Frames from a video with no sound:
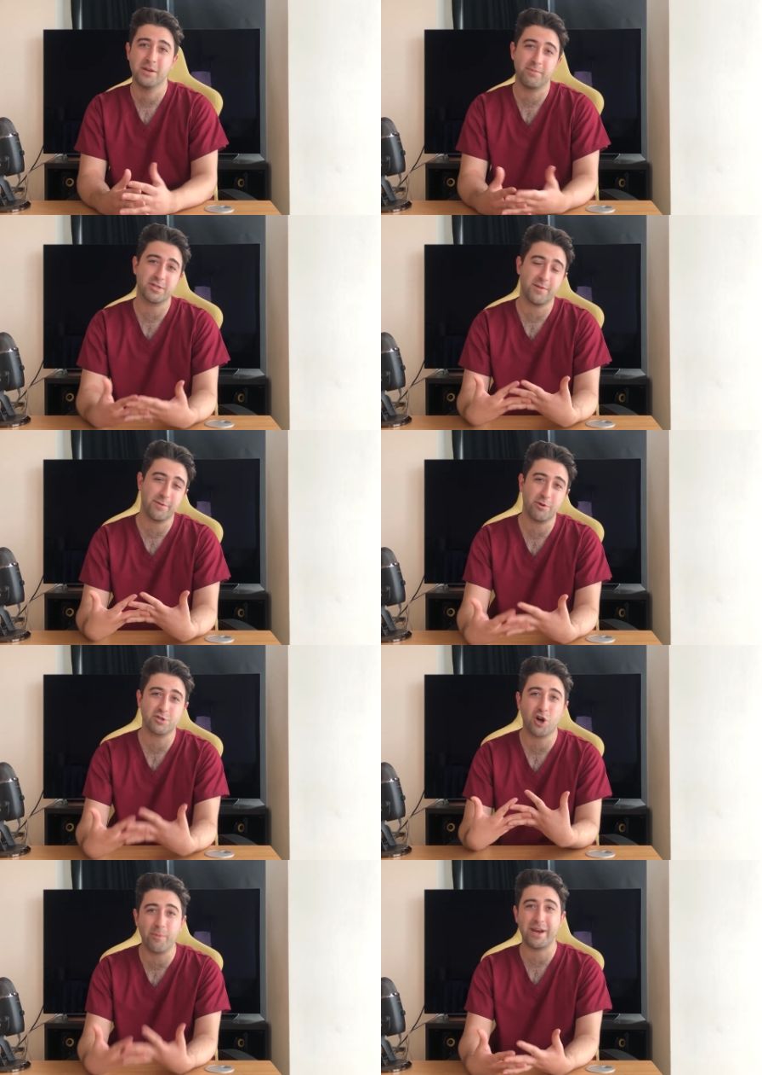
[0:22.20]
but some of the
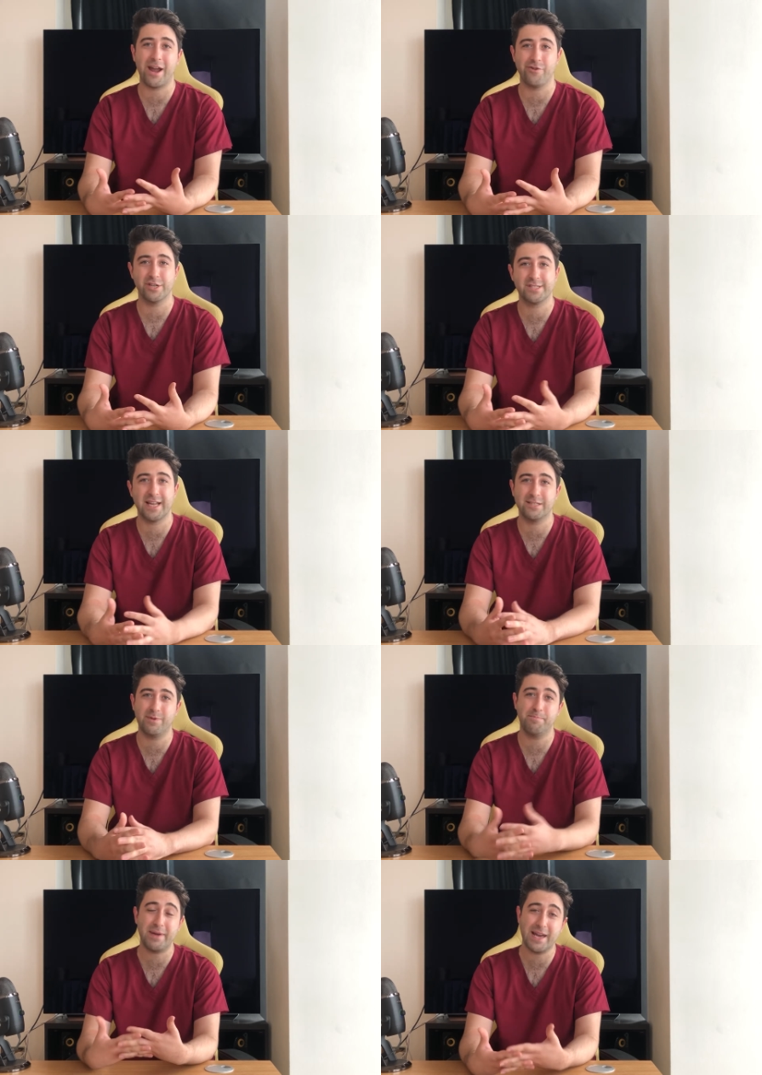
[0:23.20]
most common areas tend to
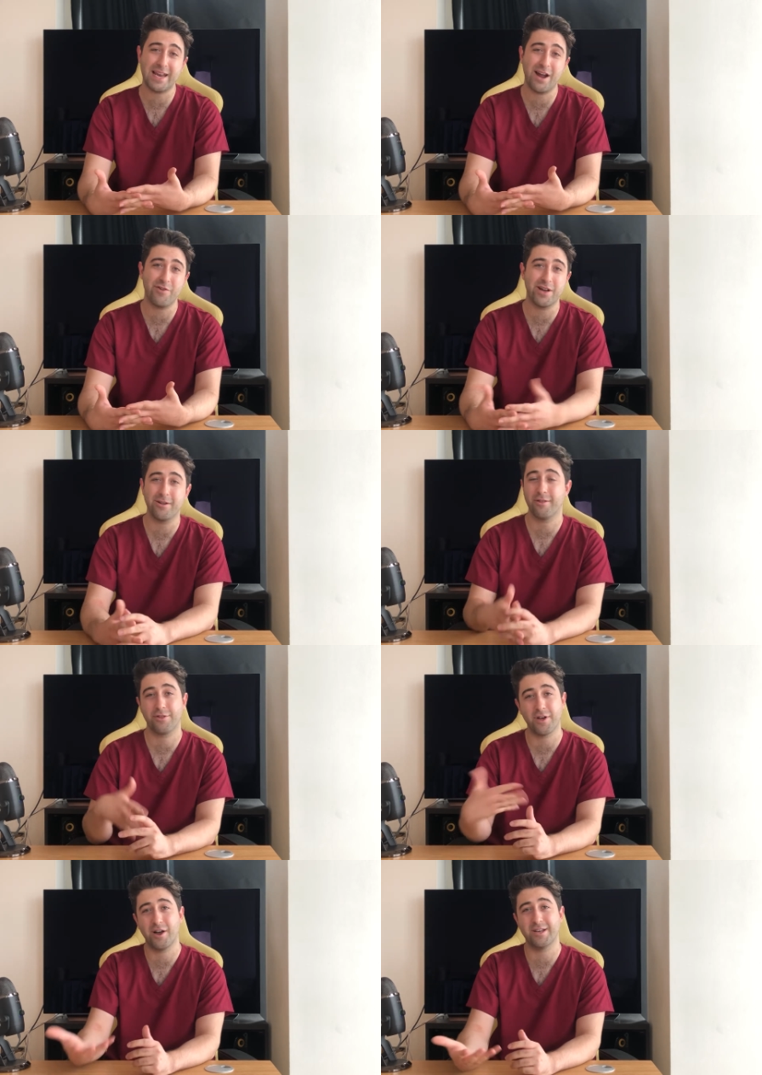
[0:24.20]
be beard area,
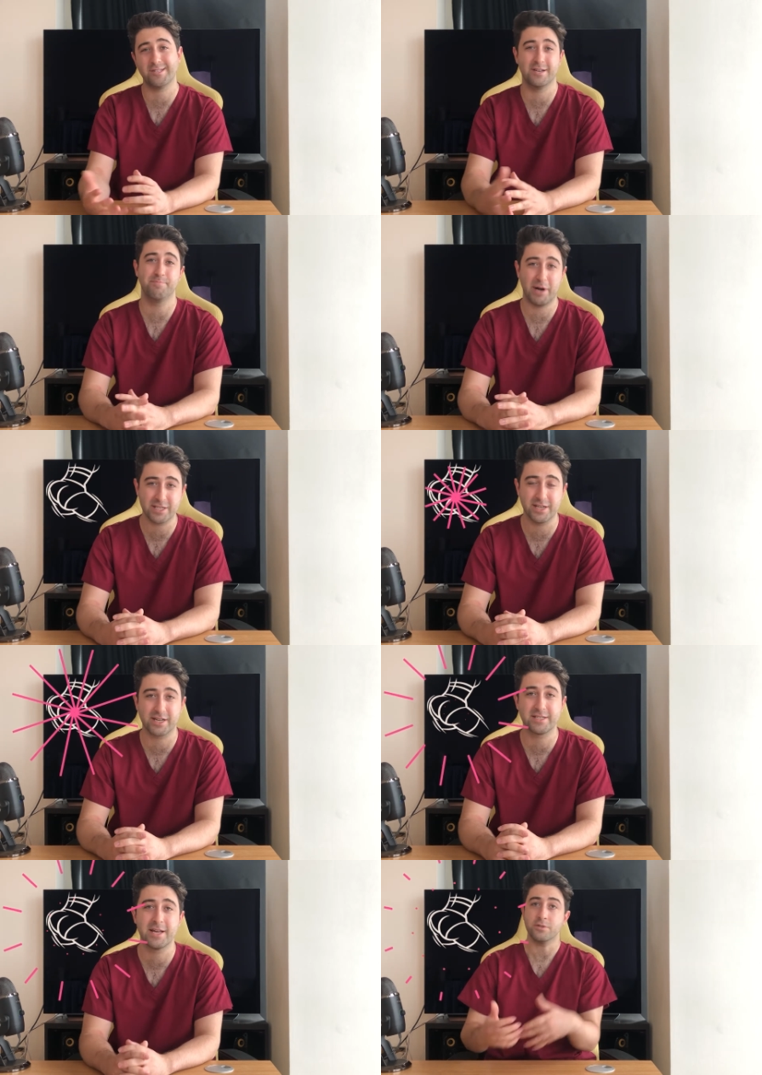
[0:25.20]
thighs and
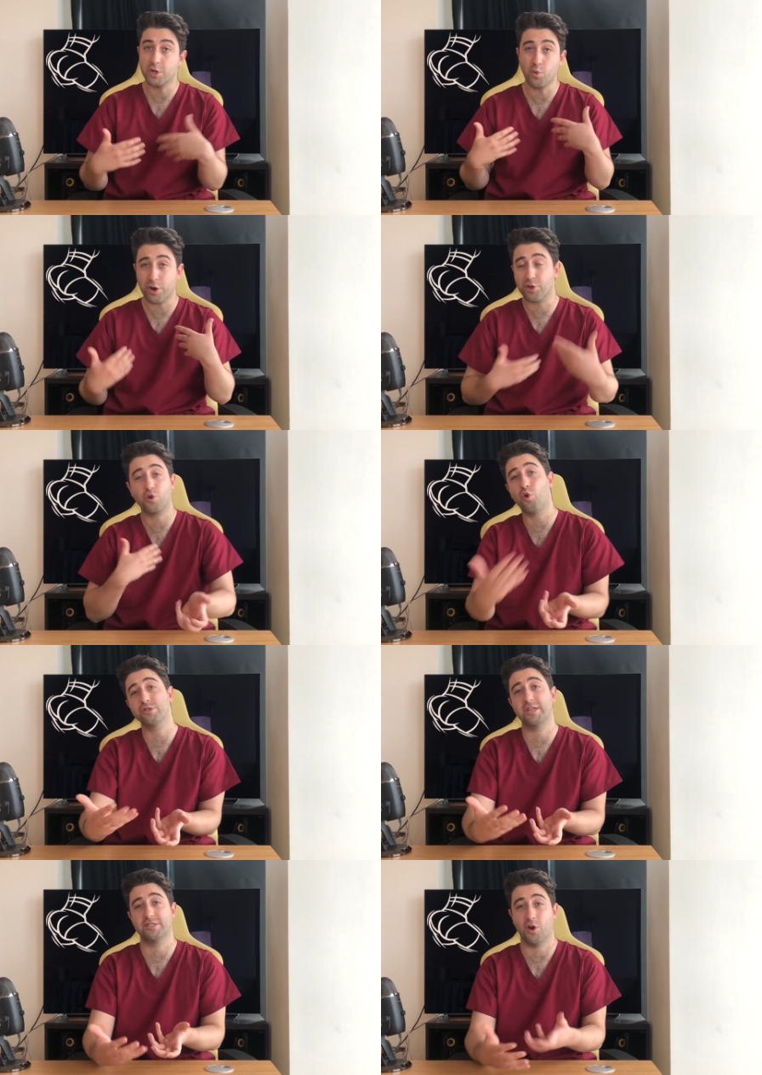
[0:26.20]
buttocks. So what are the
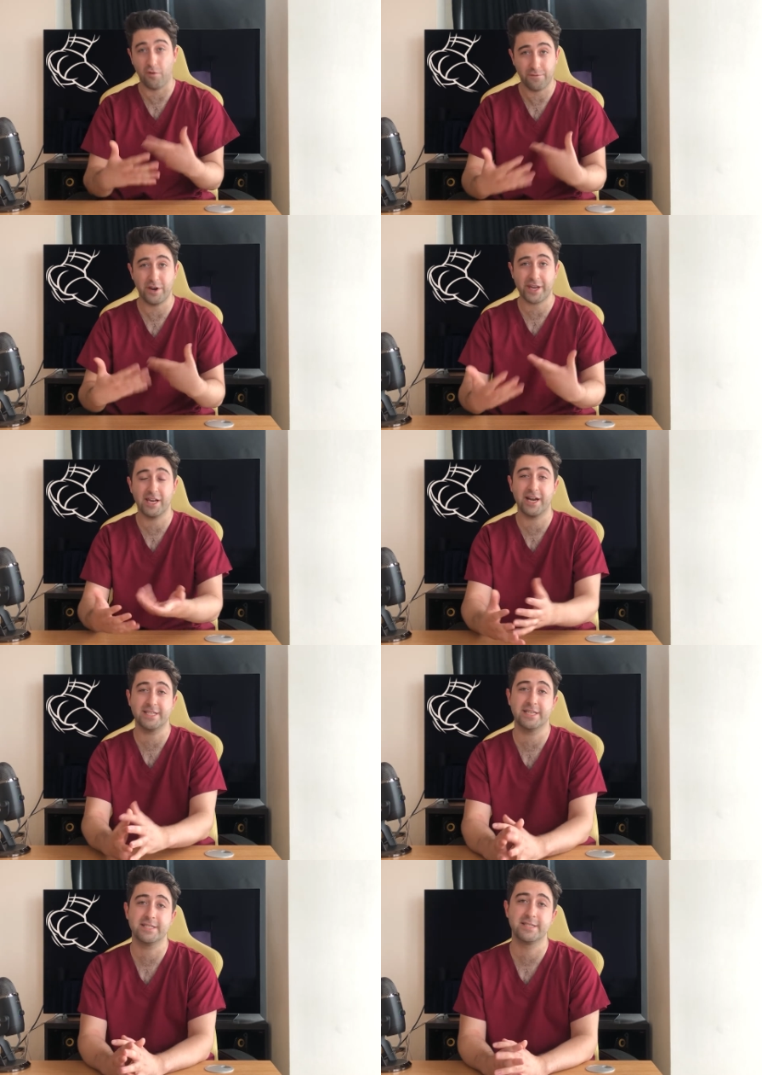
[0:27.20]
causes of
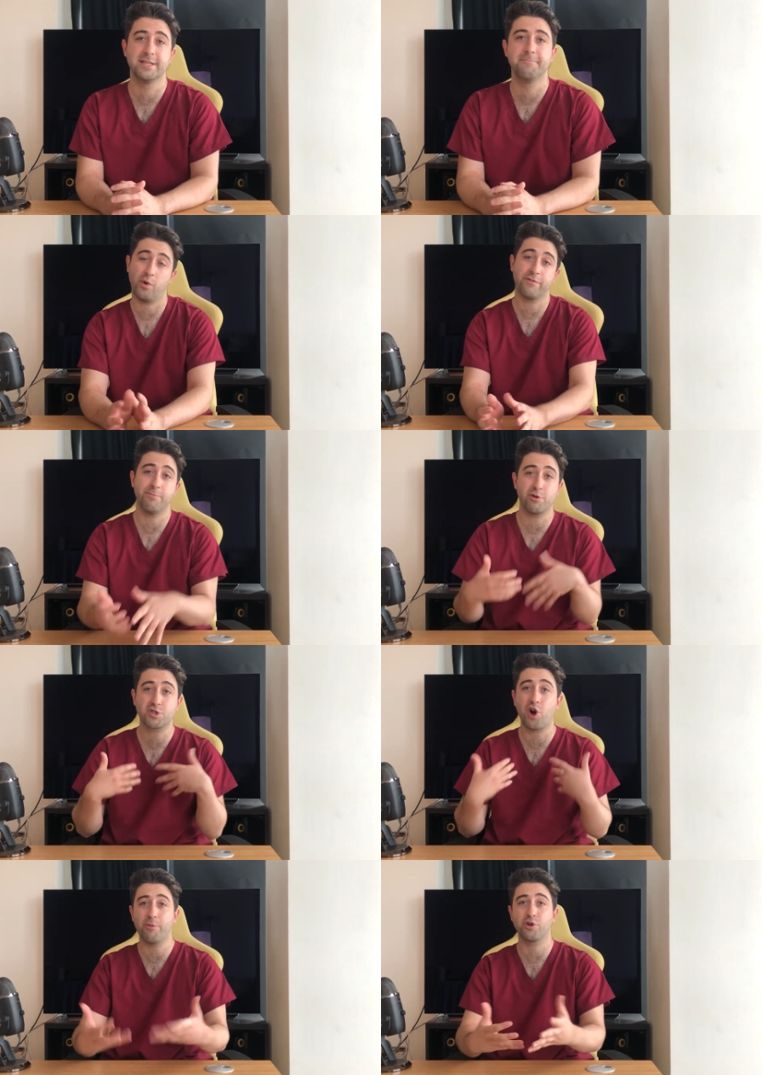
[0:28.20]
folliculitis? One of the
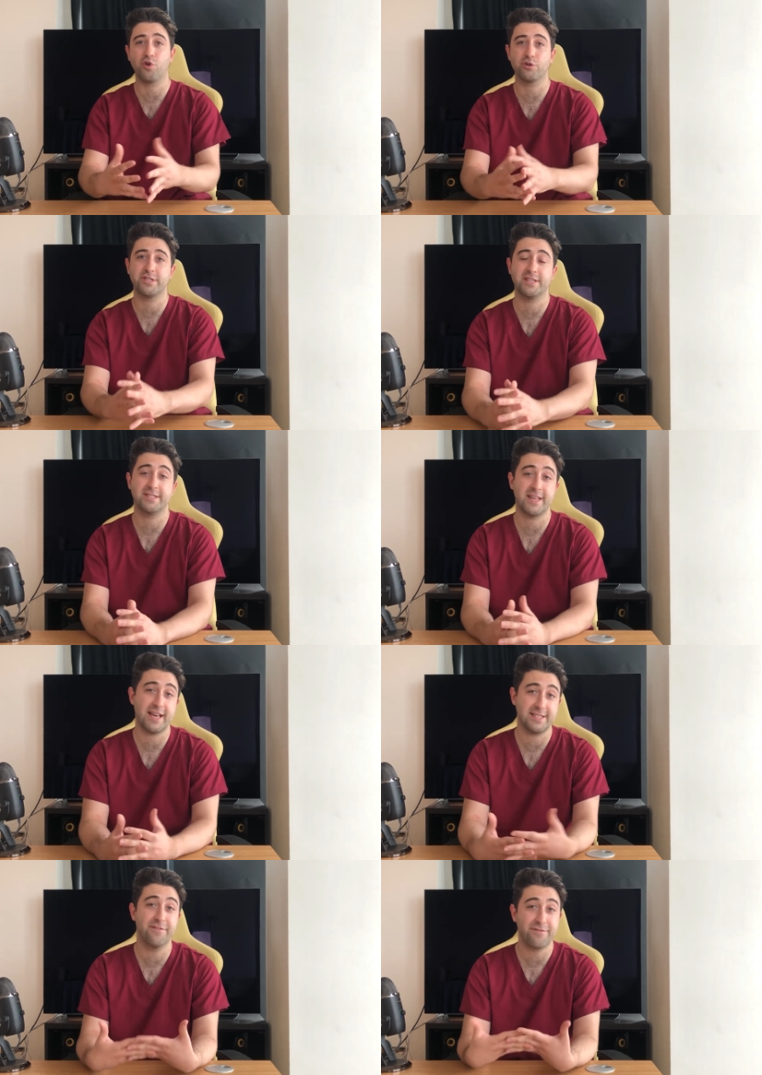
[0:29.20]
most common causes
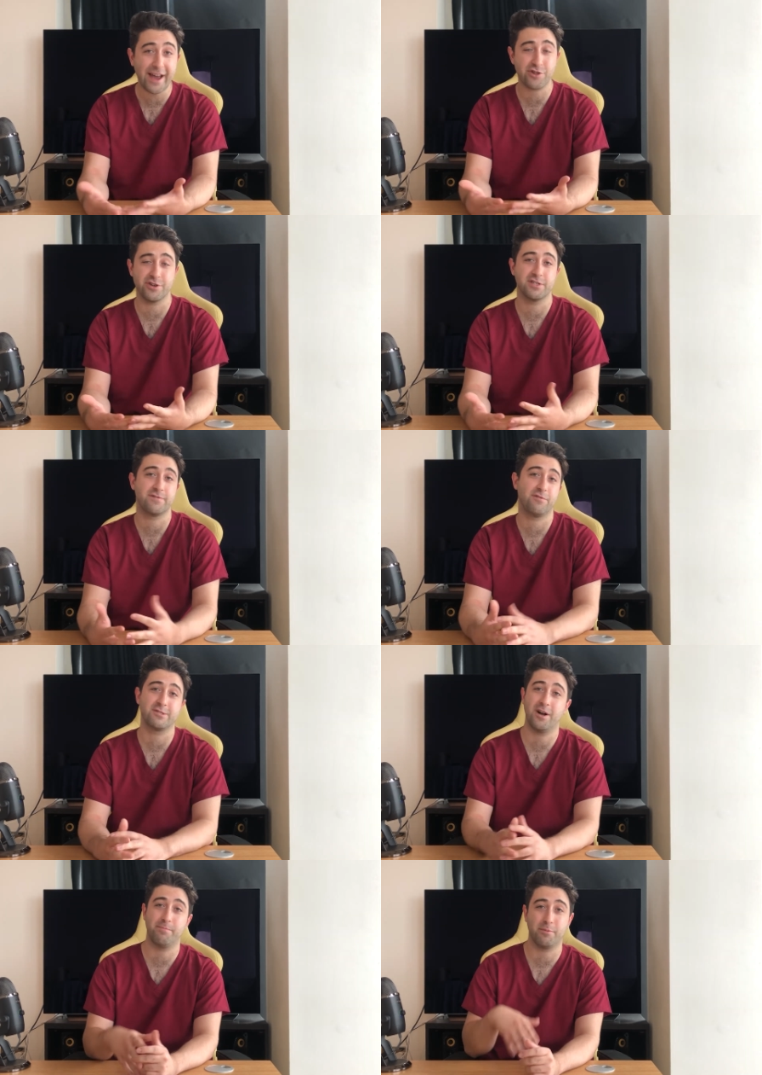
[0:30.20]
is infectious, for
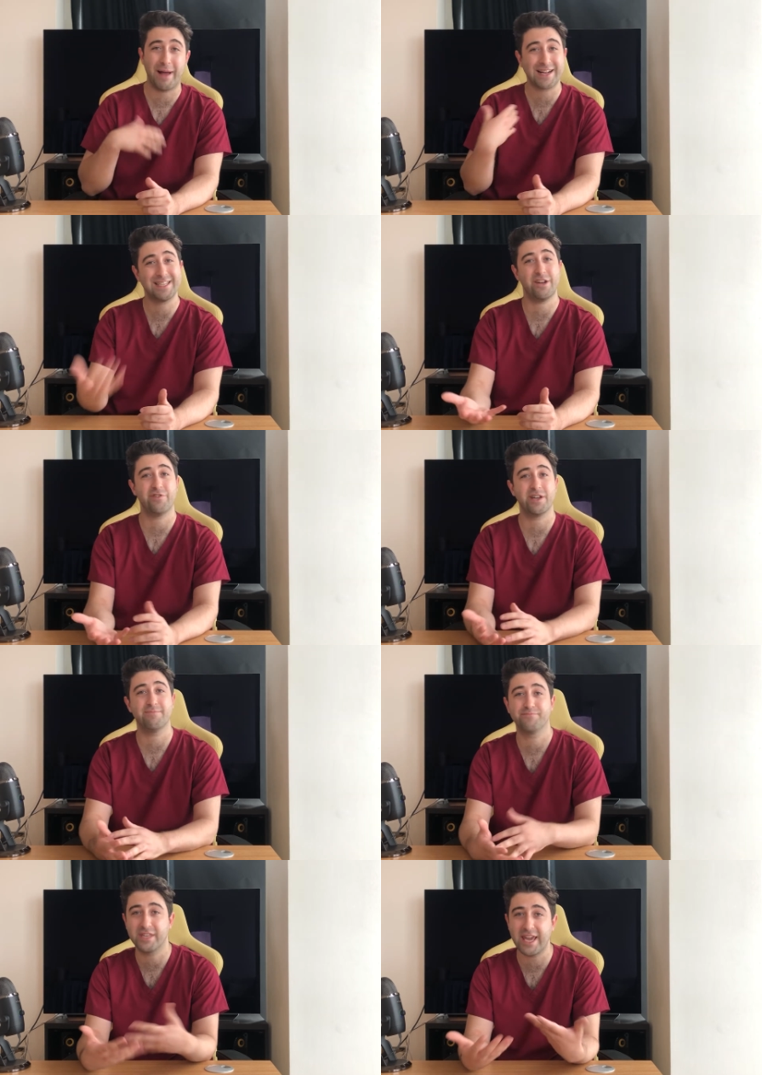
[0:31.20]
example bacteria,
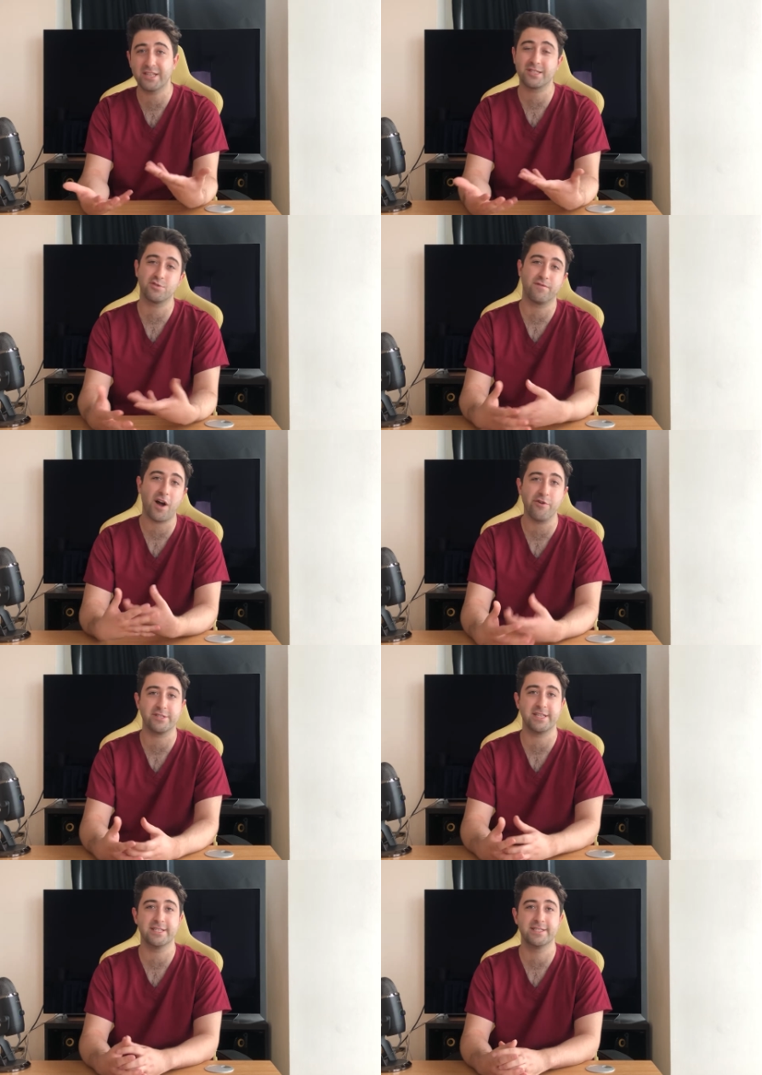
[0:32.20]
yeasts or
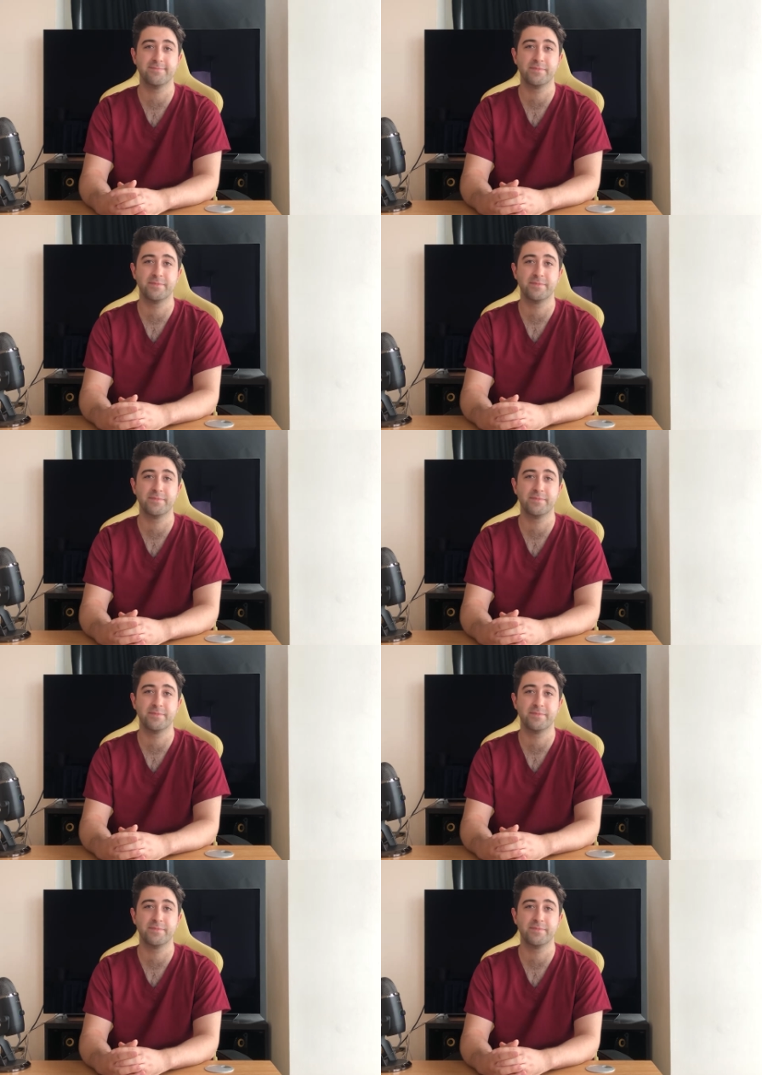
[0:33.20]
viruses.